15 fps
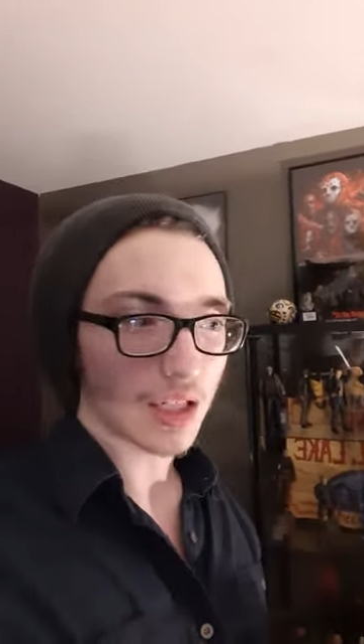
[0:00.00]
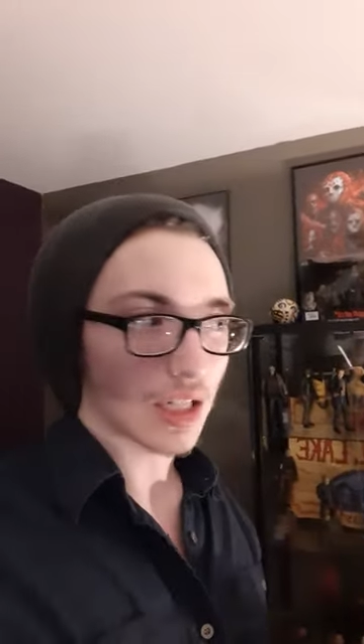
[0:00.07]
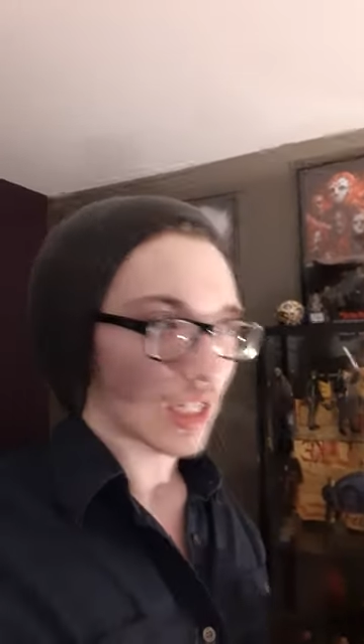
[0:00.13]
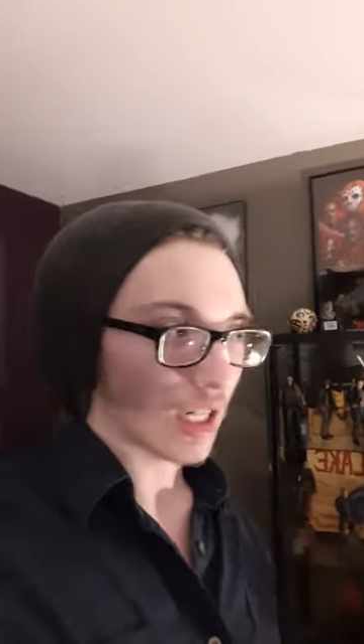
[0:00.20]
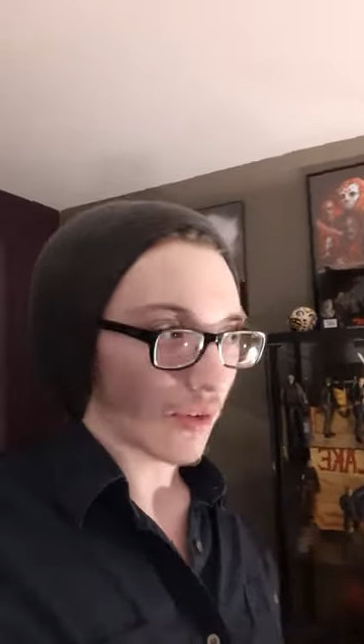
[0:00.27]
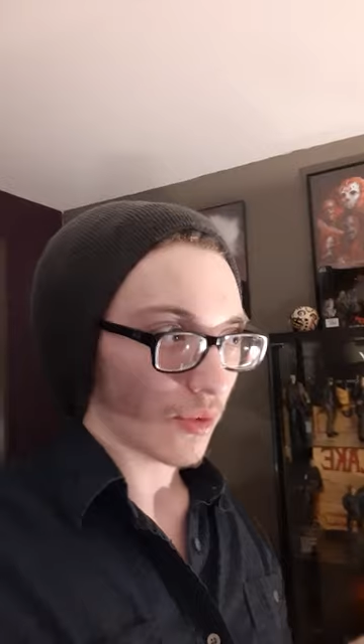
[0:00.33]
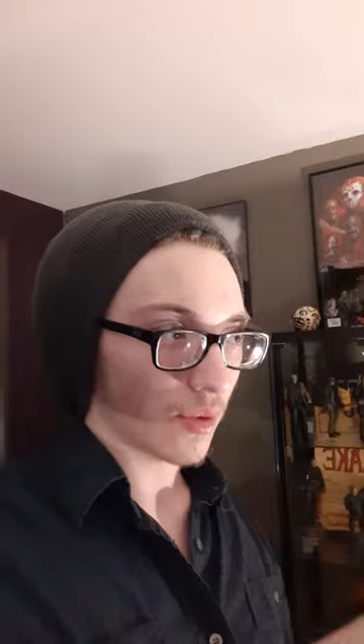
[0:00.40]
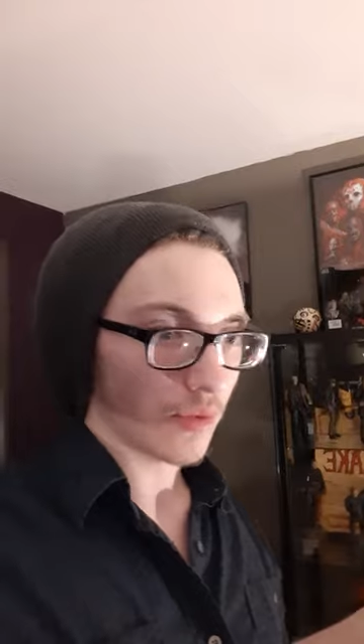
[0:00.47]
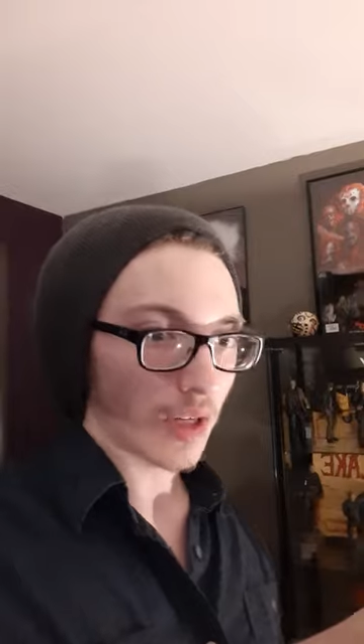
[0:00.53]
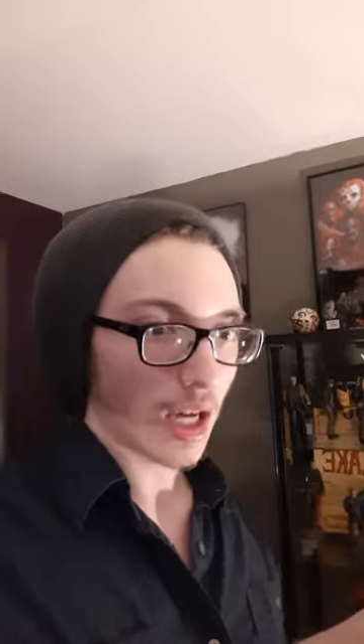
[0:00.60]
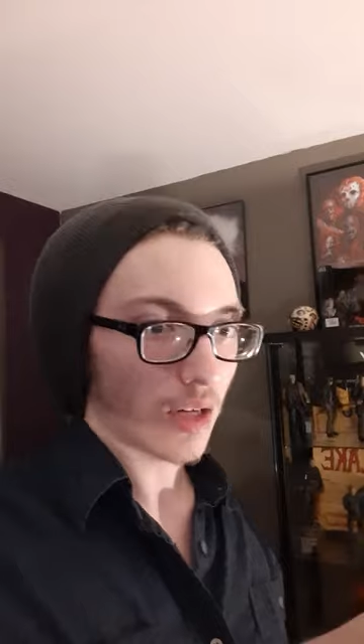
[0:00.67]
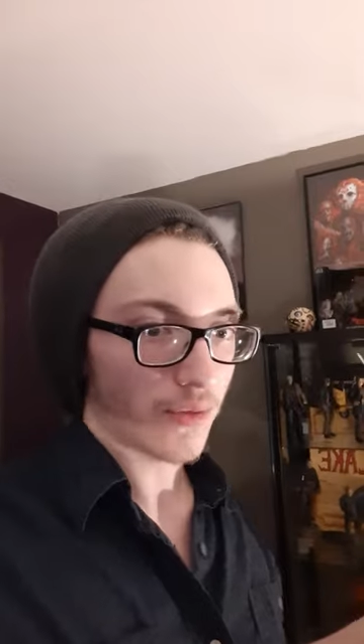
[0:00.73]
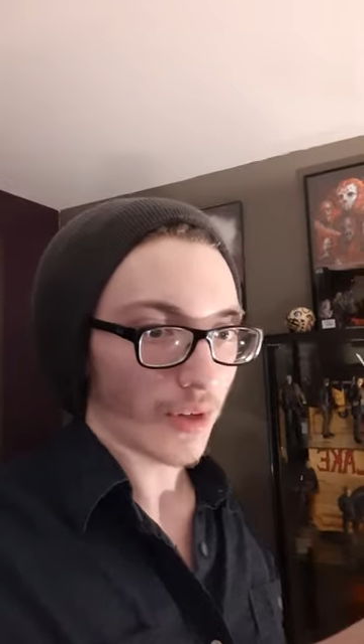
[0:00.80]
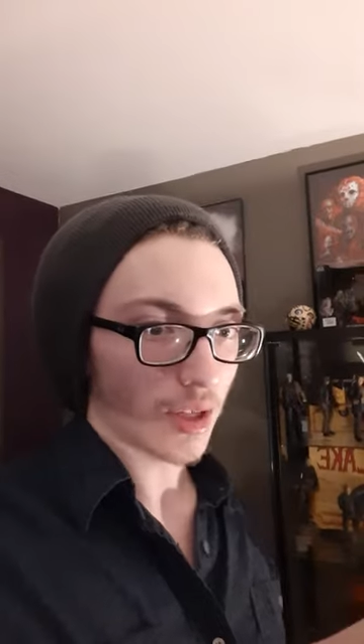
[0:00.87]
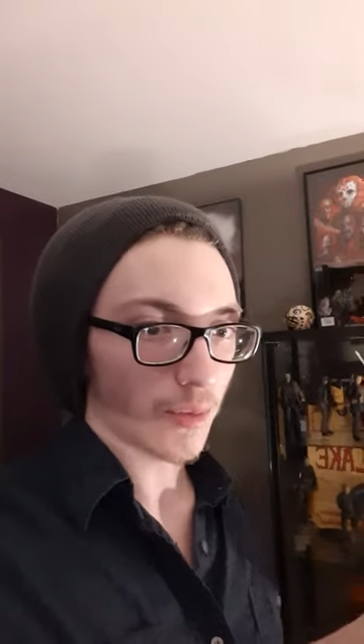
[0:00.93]
I never even got a
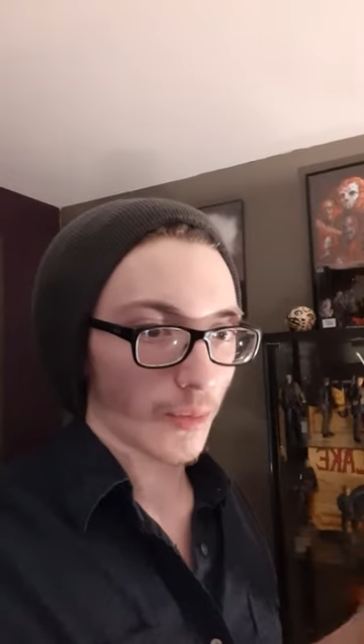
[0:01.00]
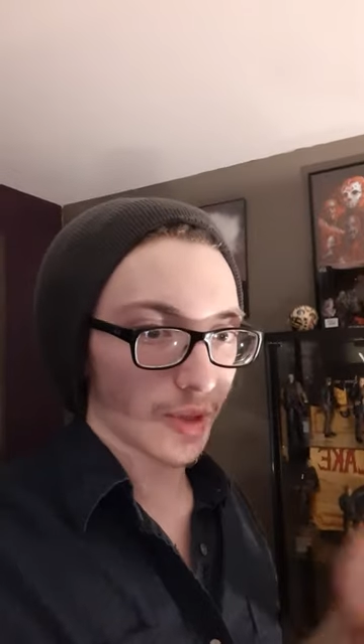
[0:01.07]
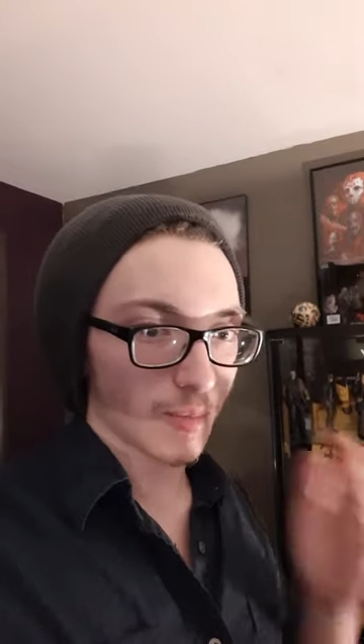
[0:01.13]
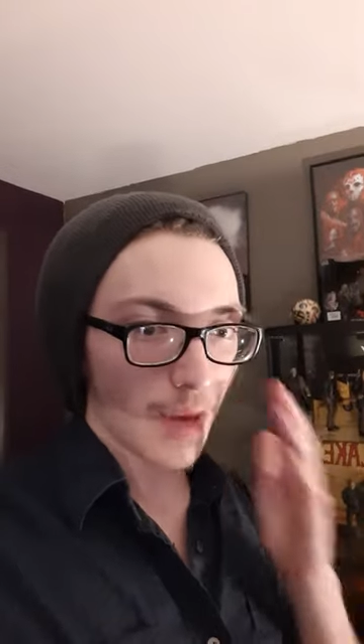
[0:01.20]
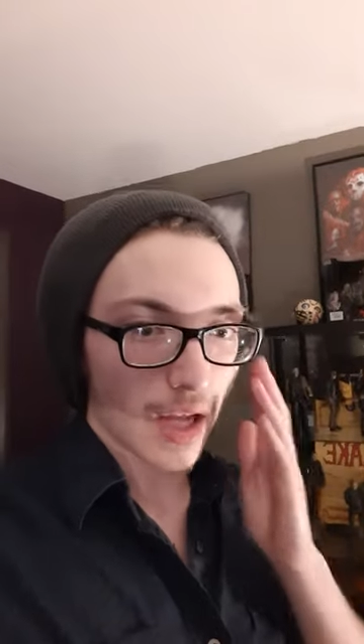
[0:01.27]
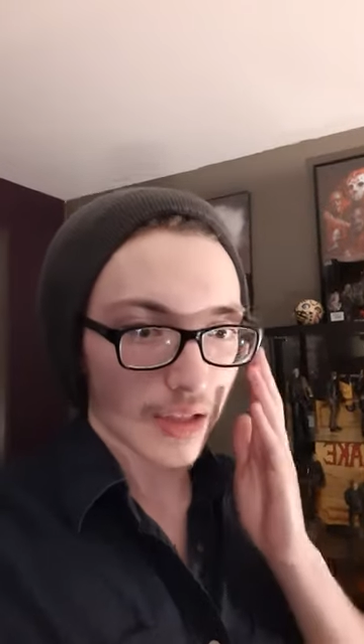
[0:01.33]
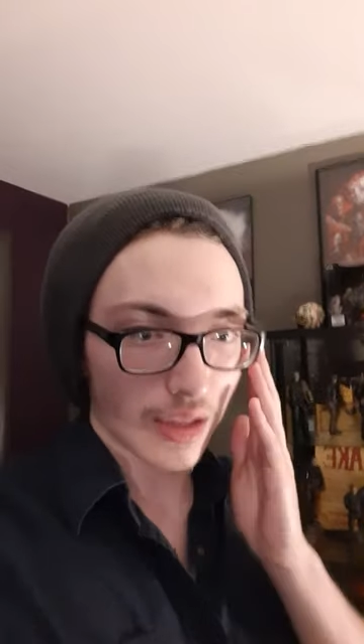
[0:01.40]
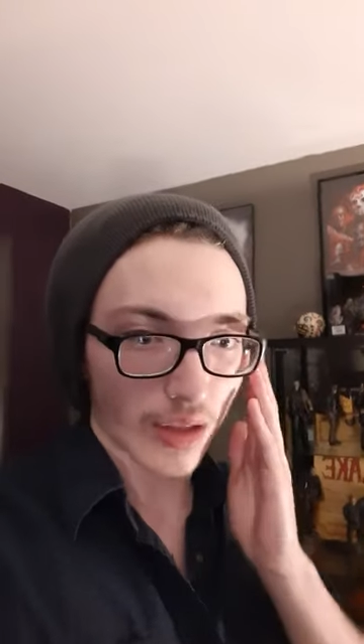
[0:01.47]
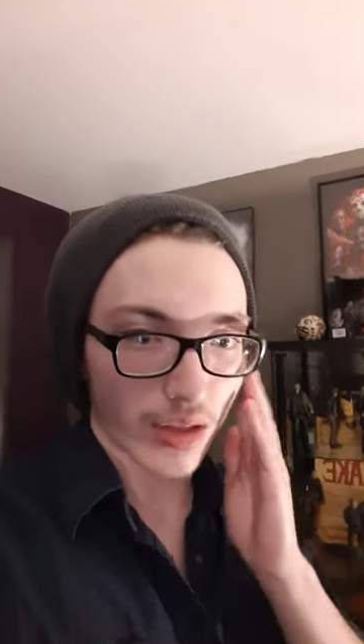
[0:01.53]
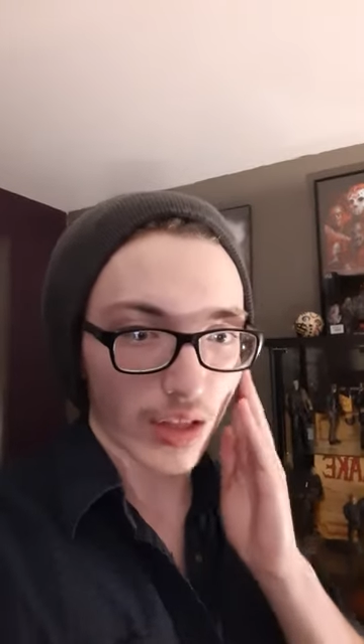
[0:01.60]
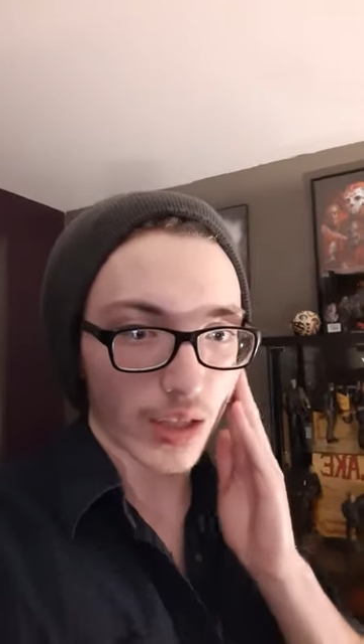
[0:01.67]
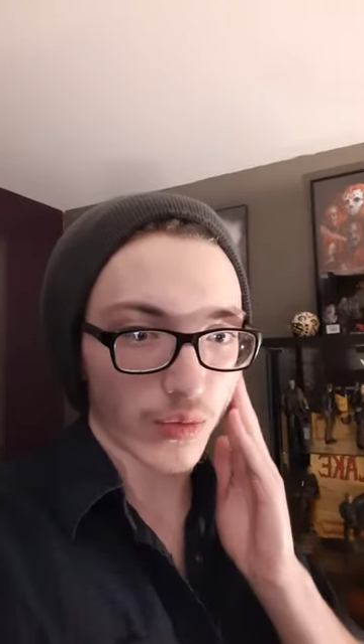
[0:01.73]
fucking response other than